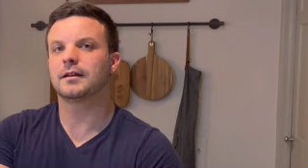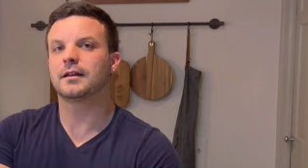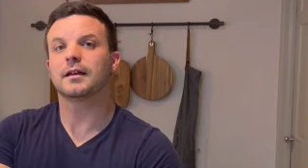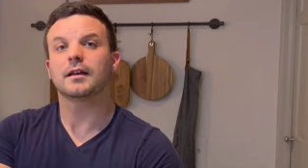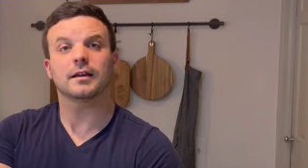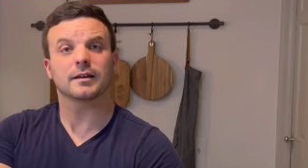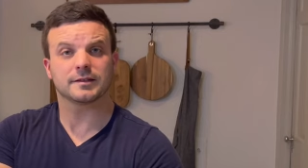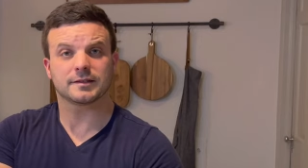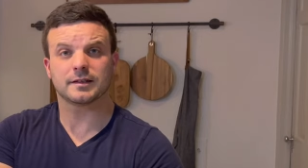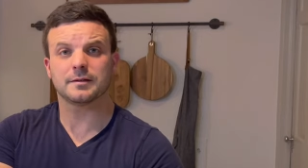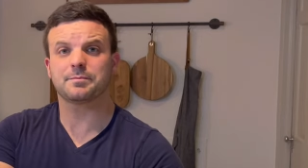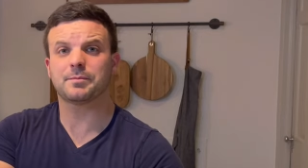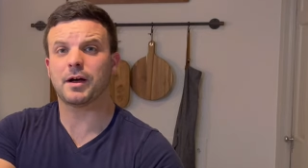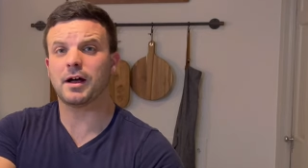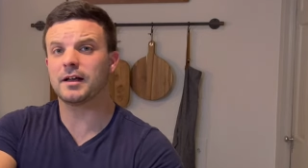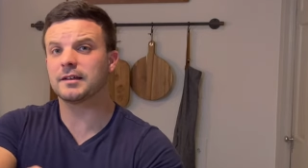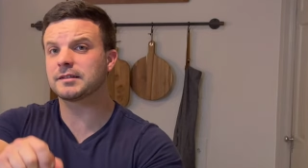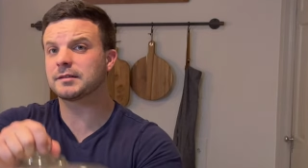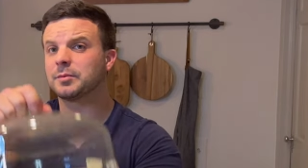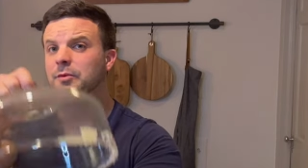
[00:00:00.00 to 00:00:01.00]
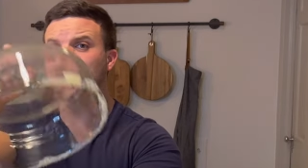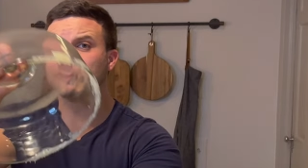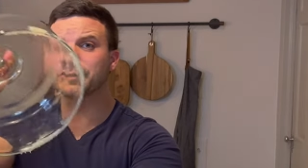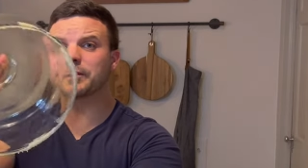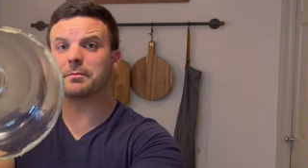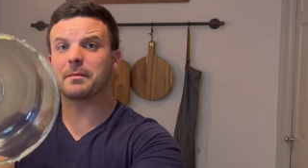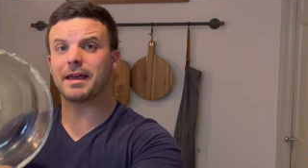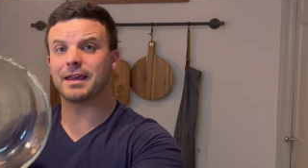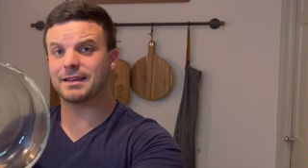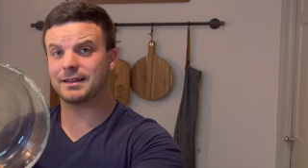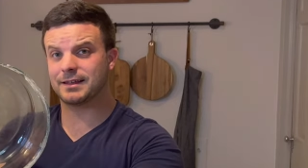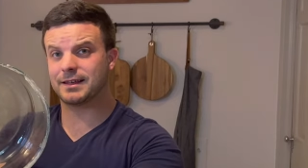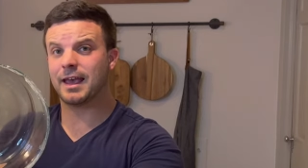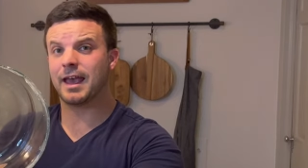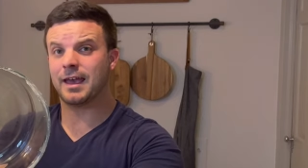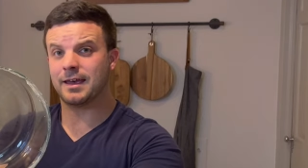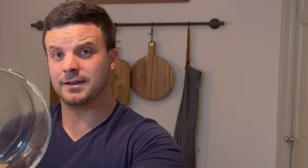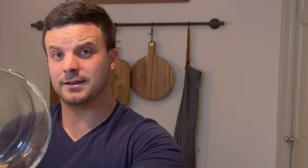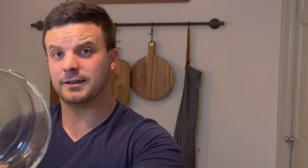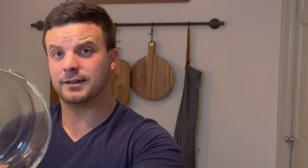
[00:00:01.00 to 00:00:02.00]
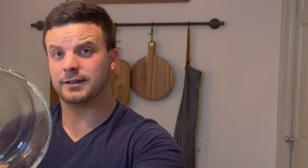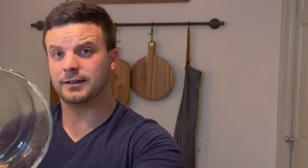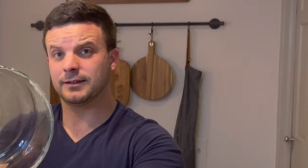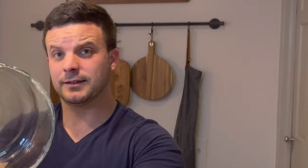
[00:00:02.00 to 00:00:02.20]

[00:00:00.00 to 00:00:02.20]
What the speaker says: Is it possible to make cake